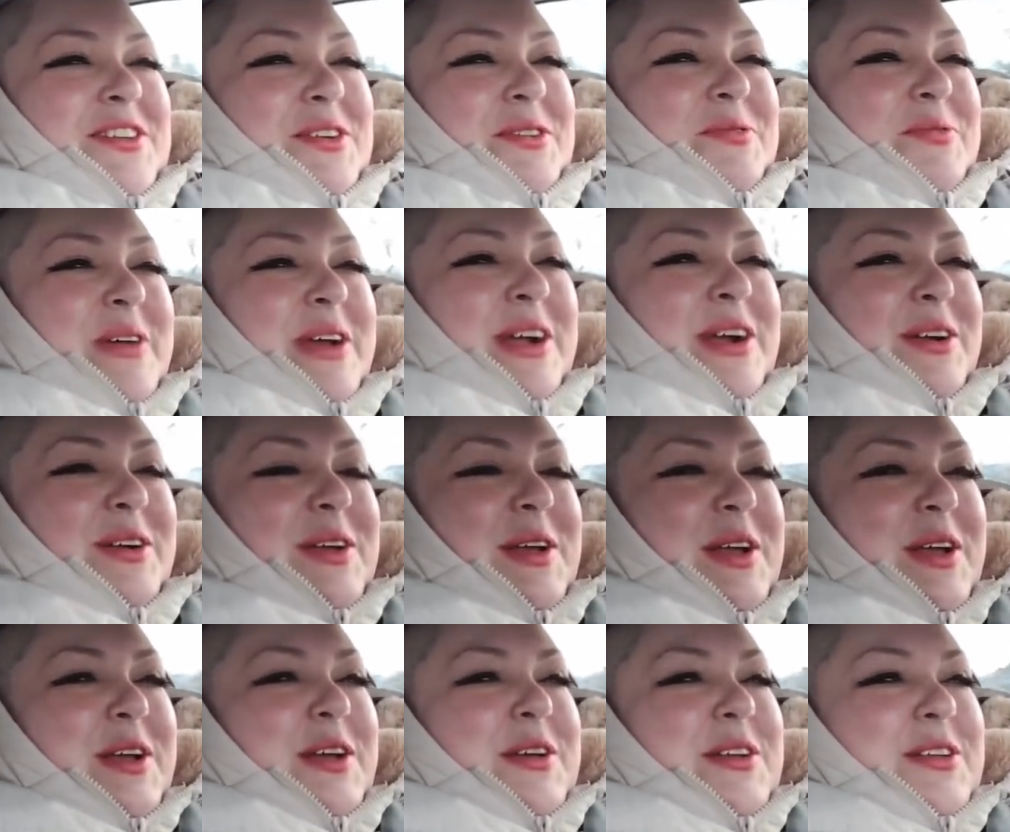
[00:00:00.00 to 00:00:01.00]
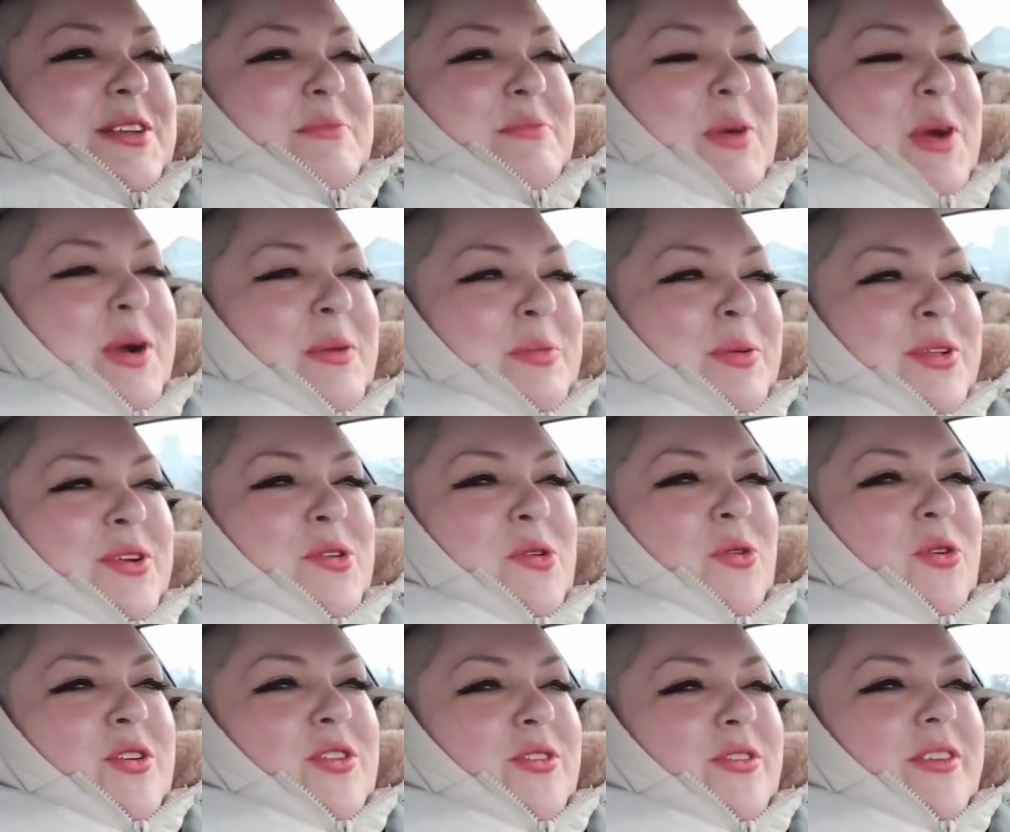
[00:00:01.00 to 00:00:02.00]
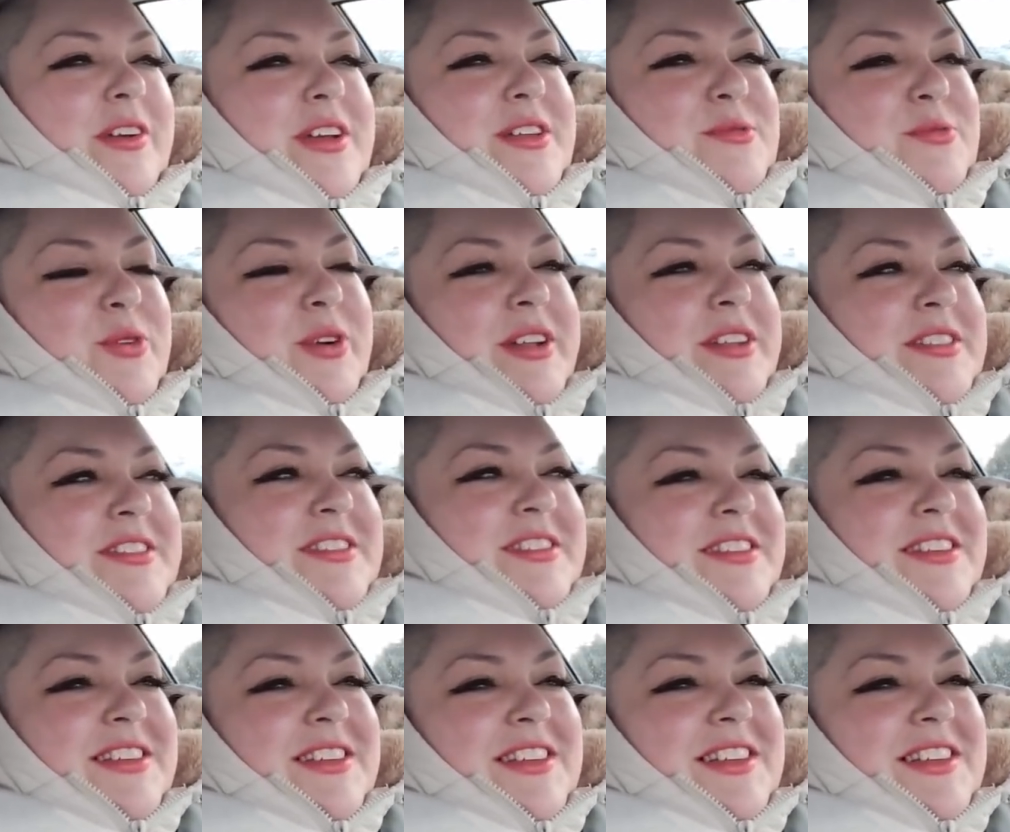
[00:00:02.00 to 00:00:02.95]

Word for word: to wear purple corduroys once.